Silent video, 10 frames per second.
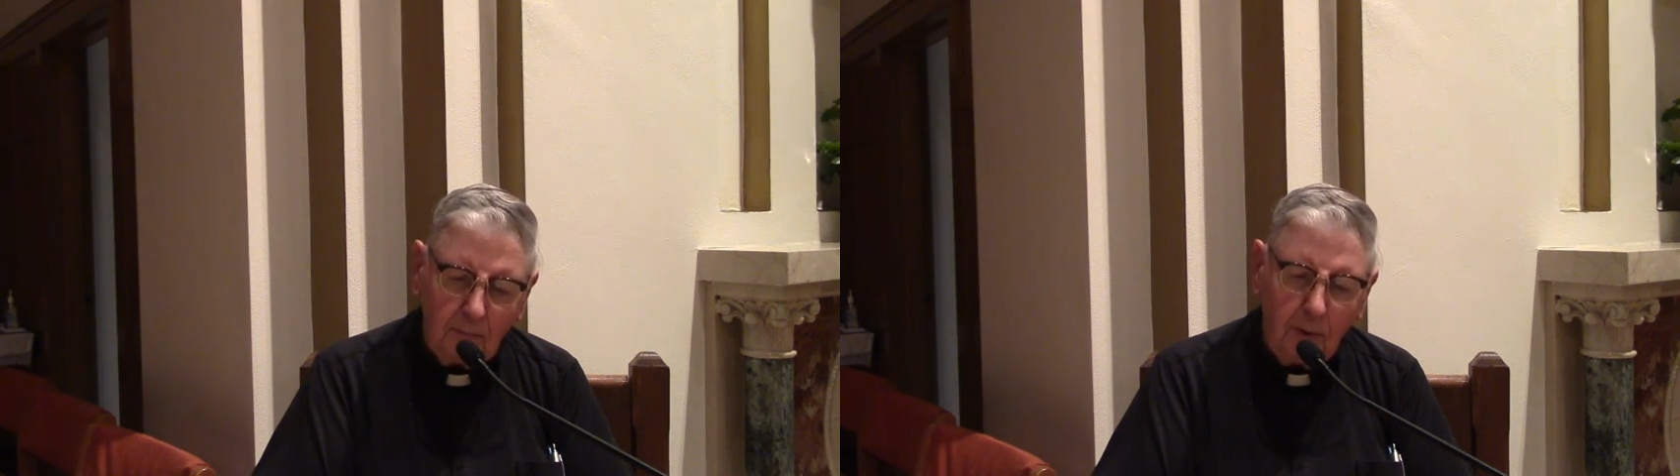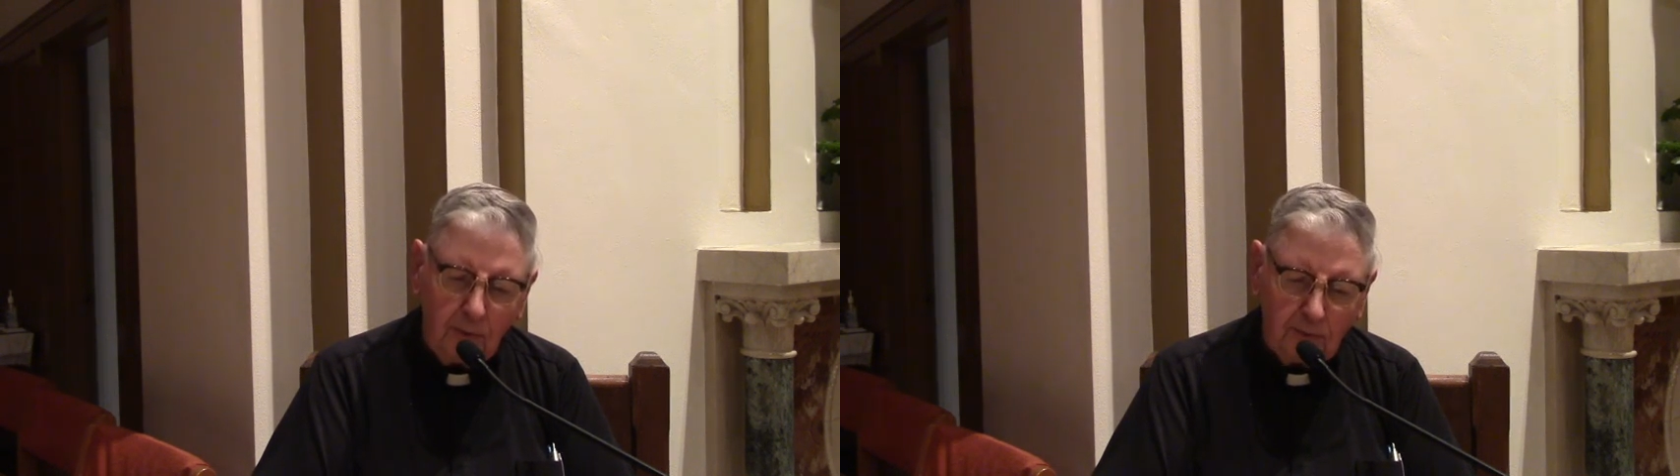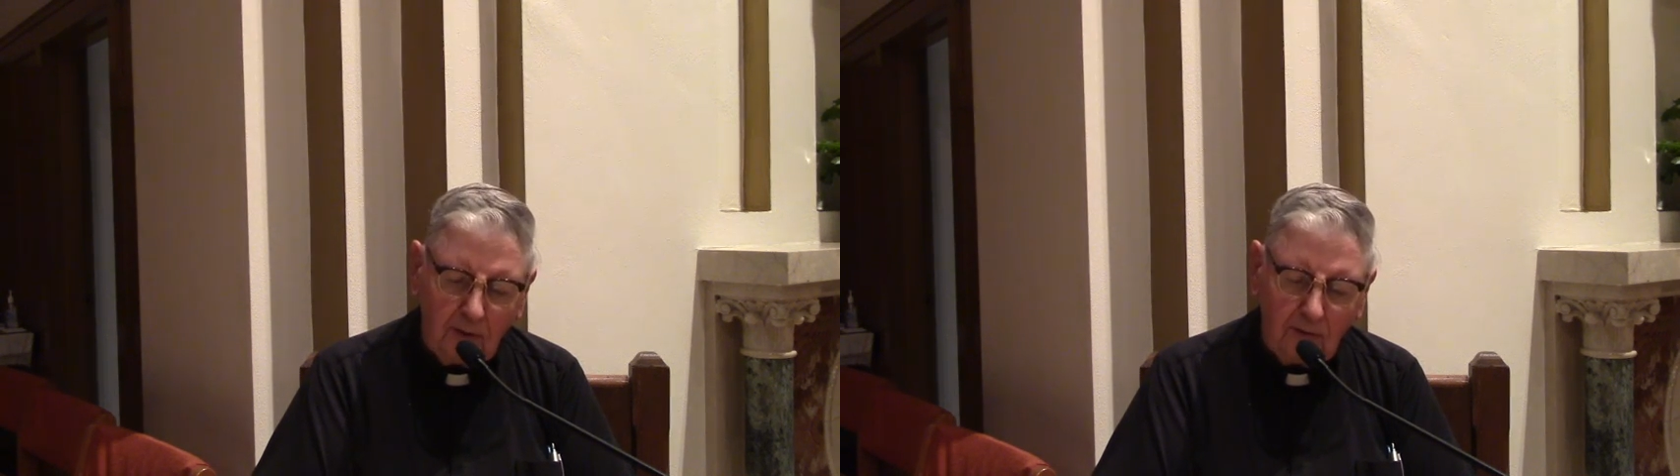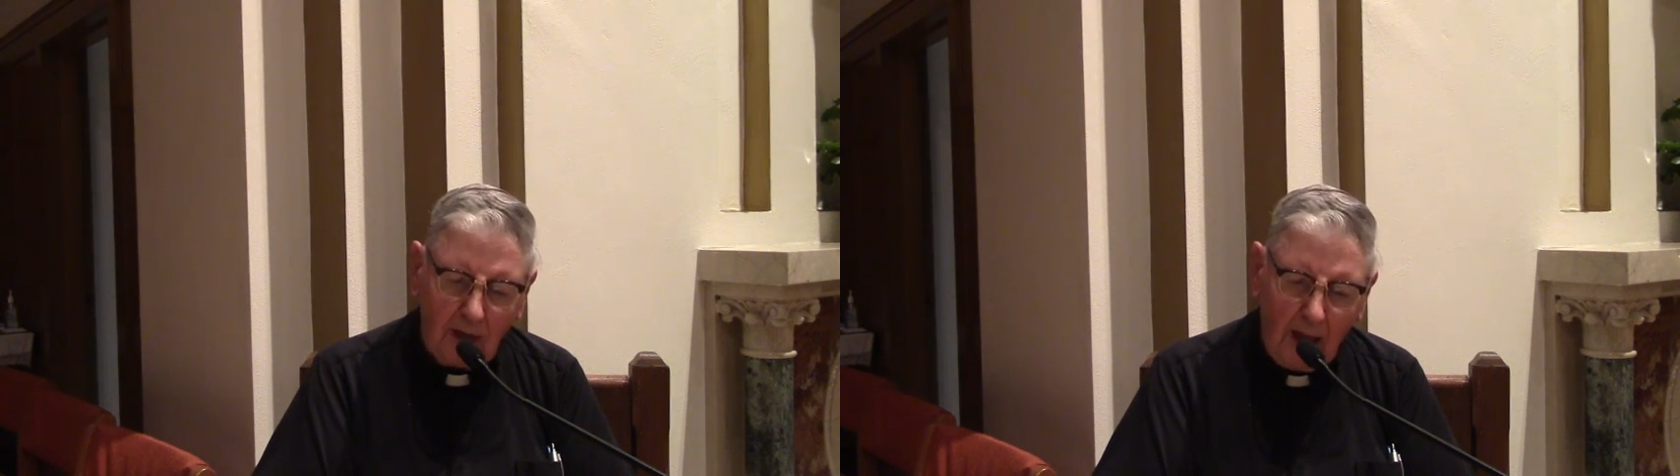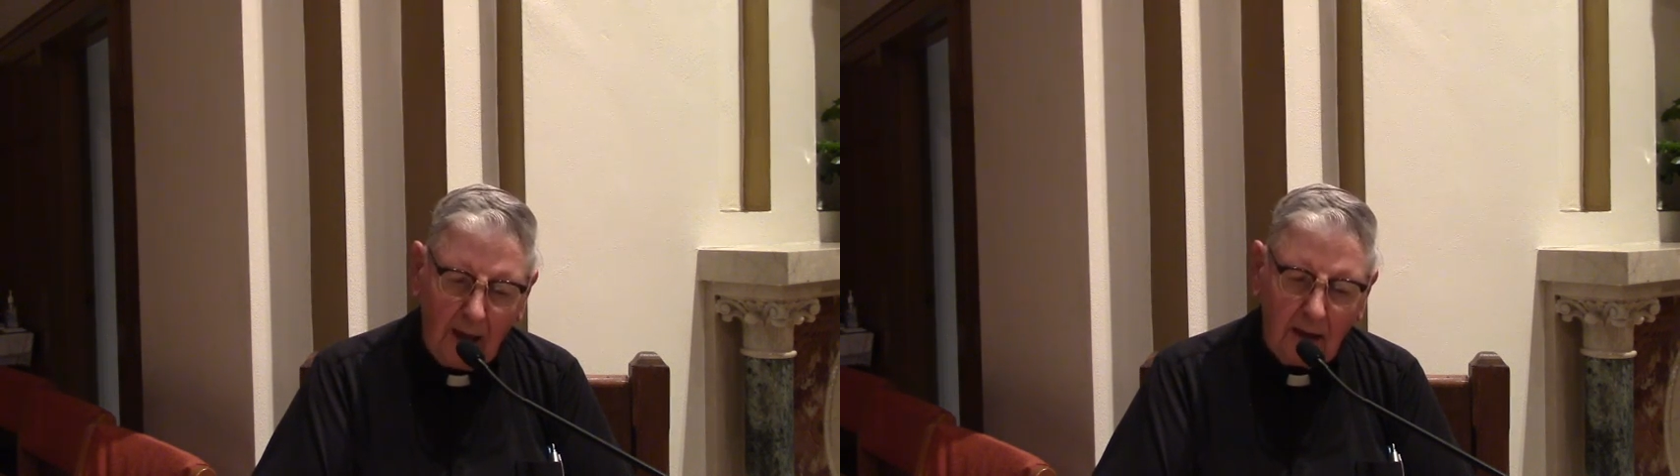pushed
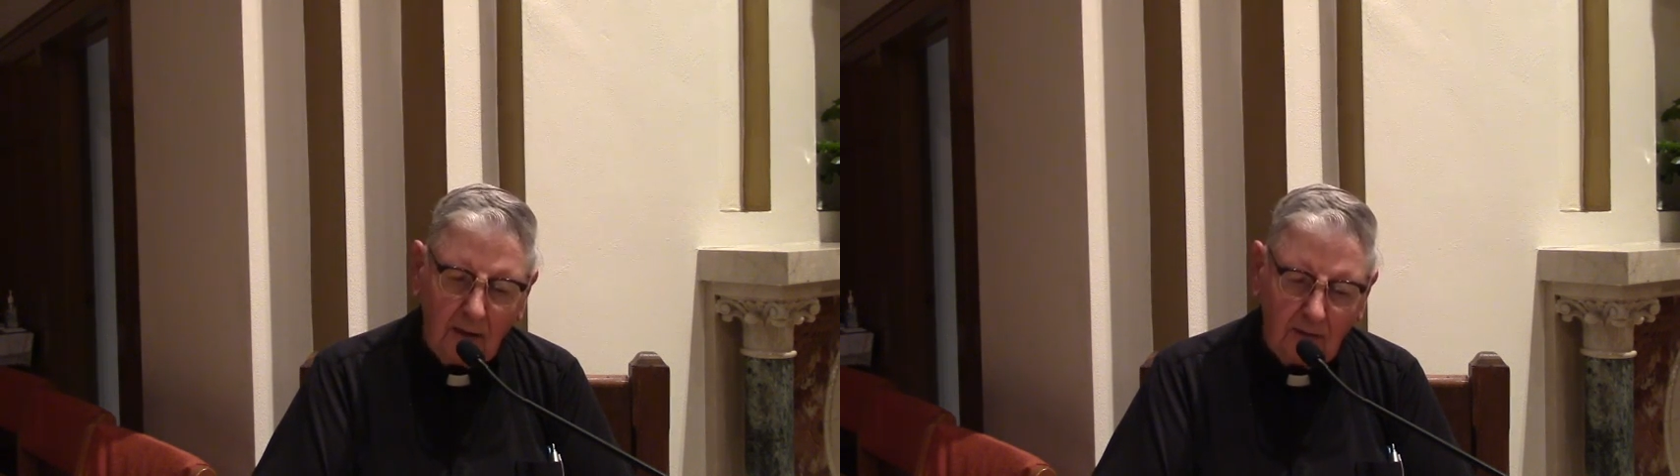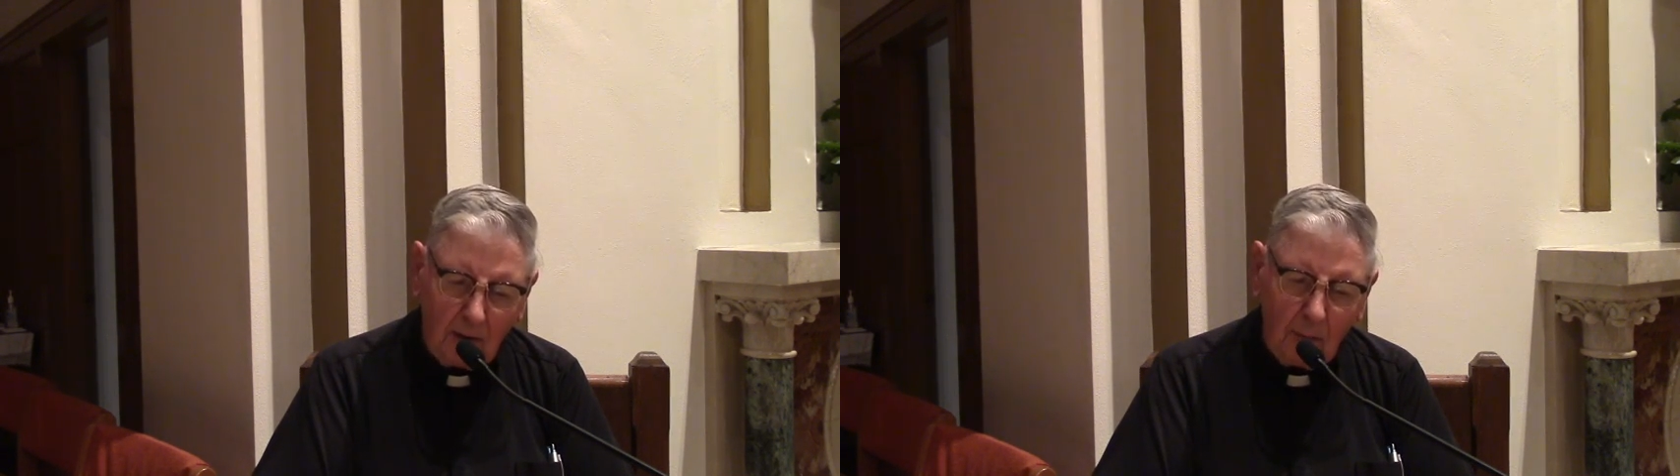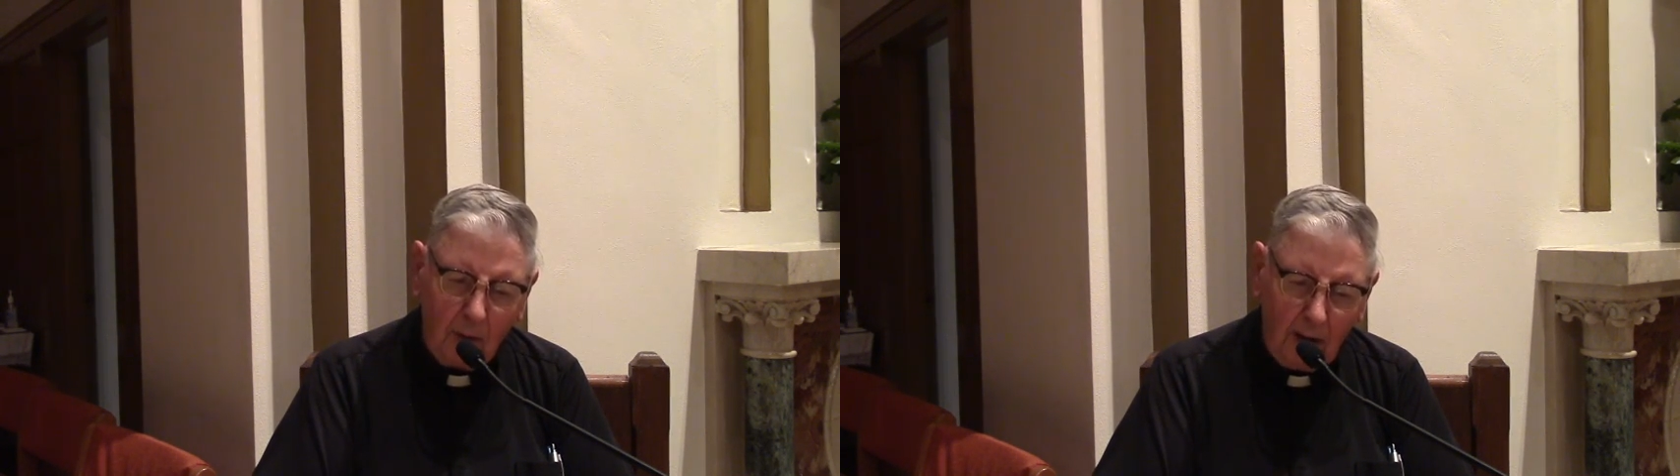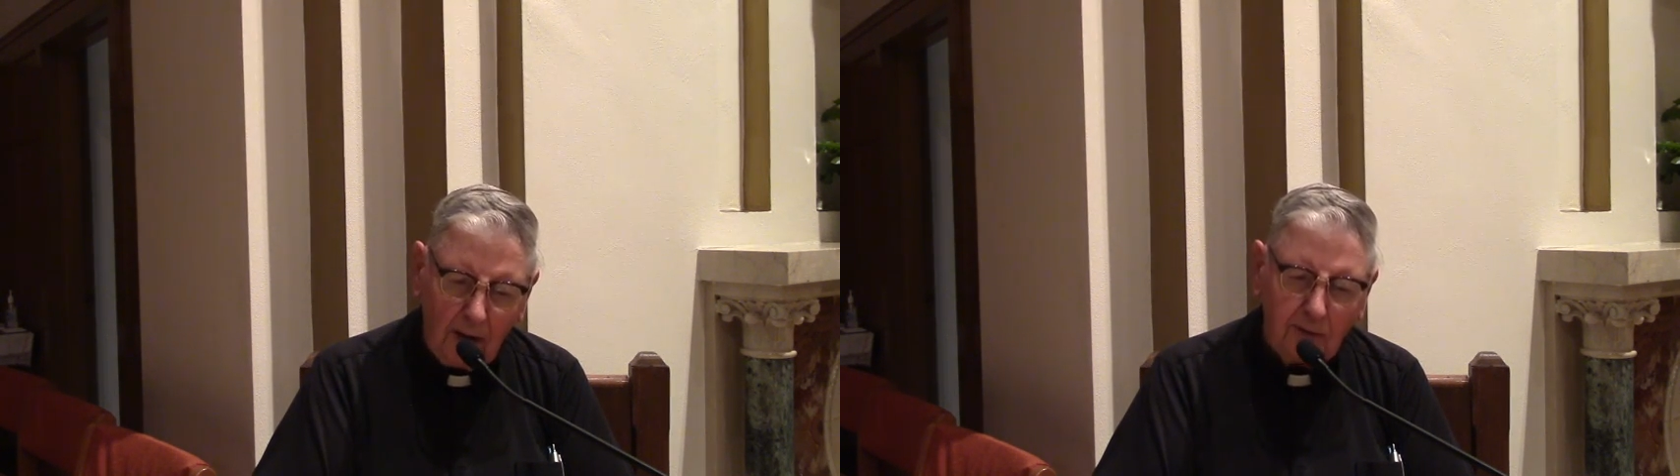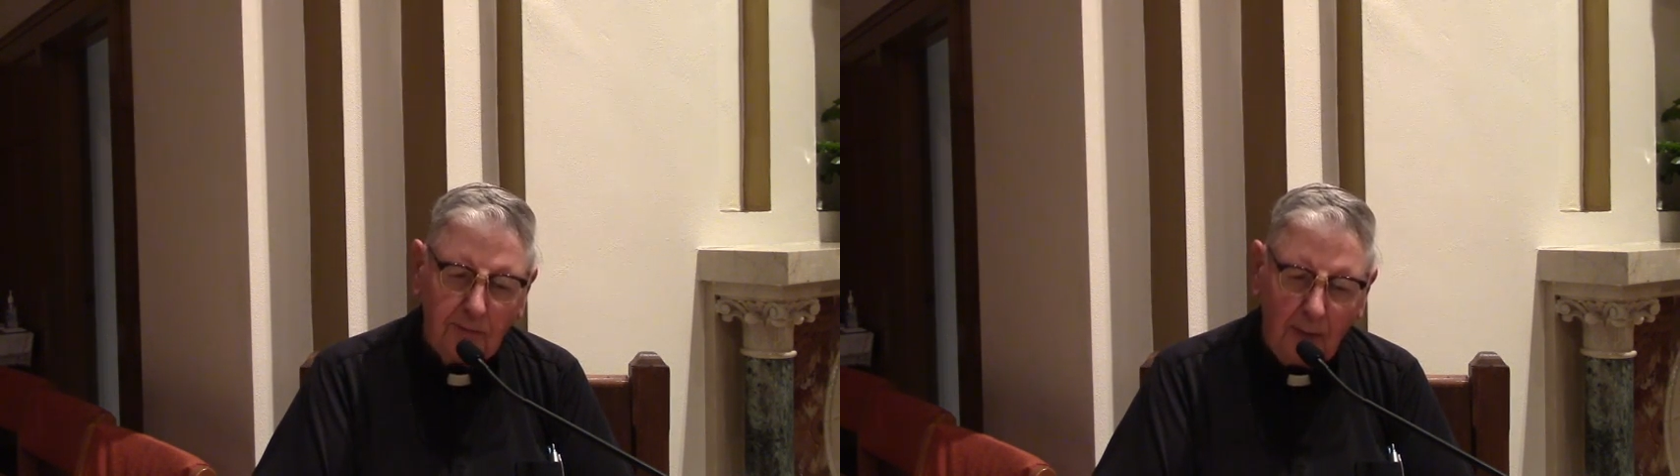aside in some
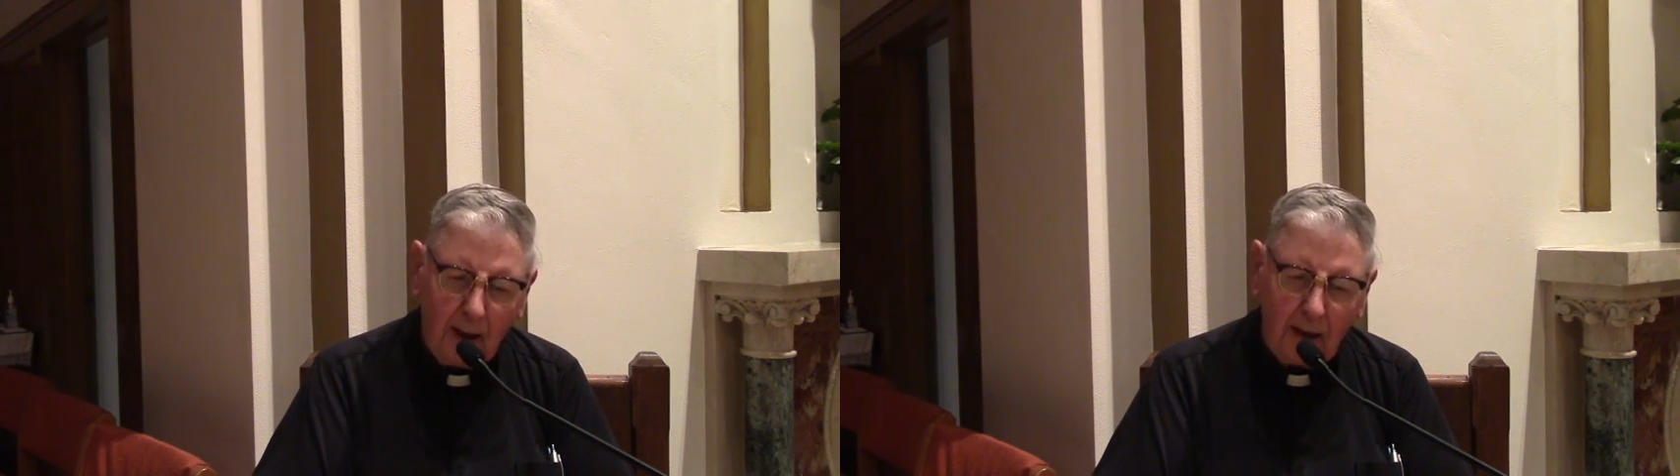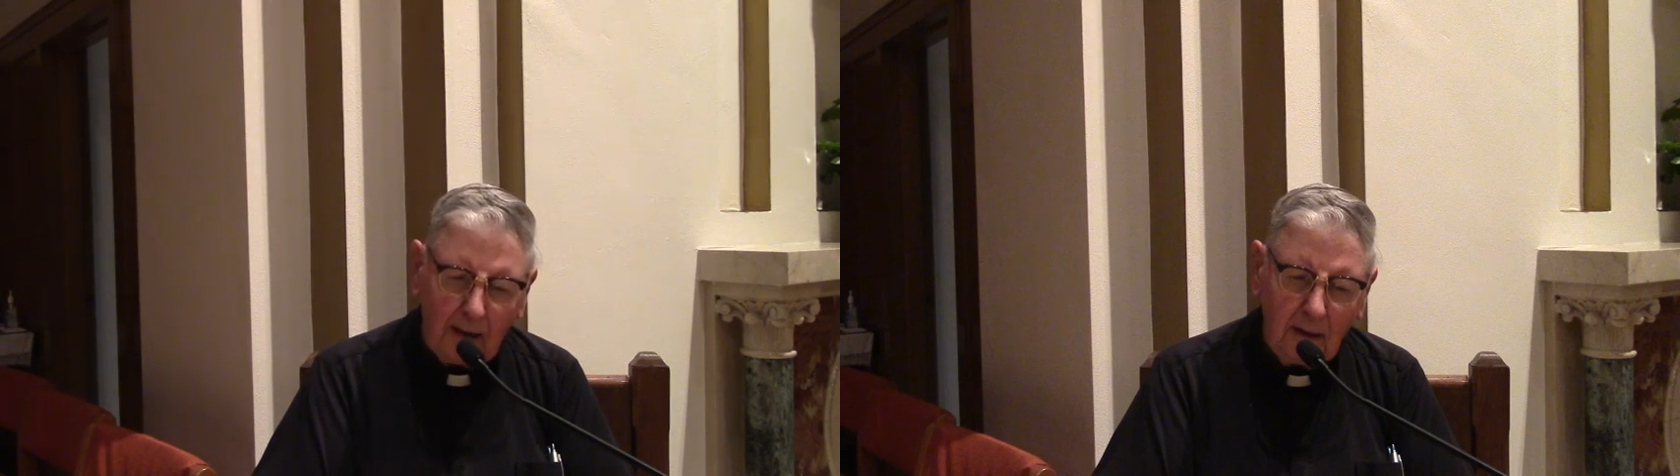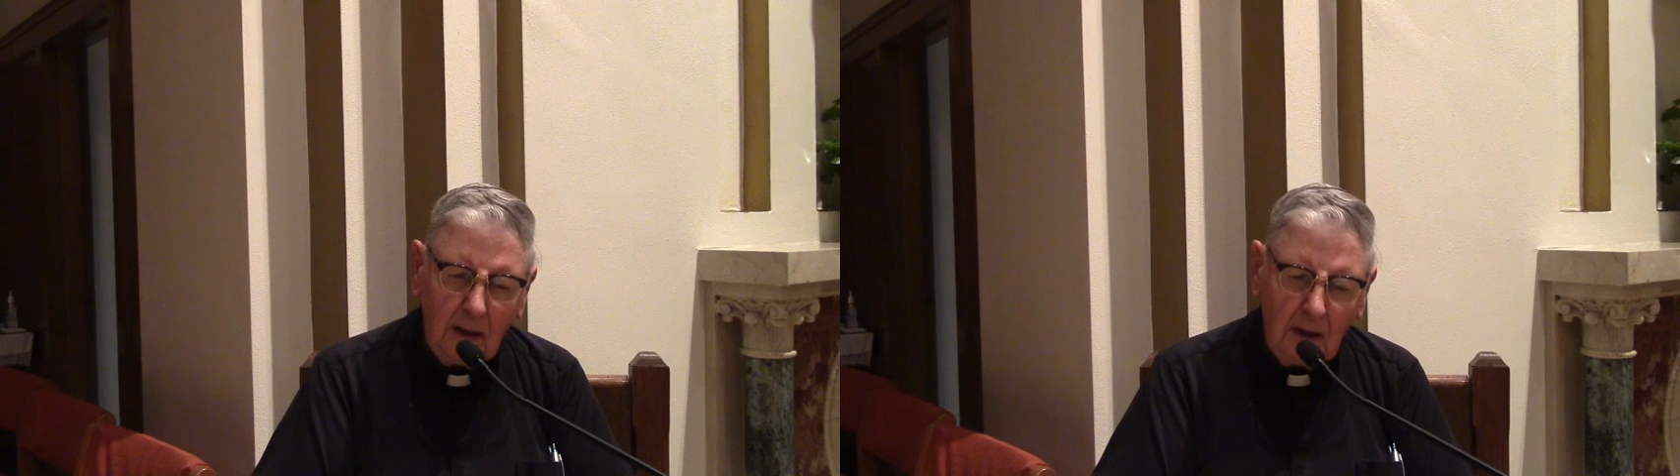ways by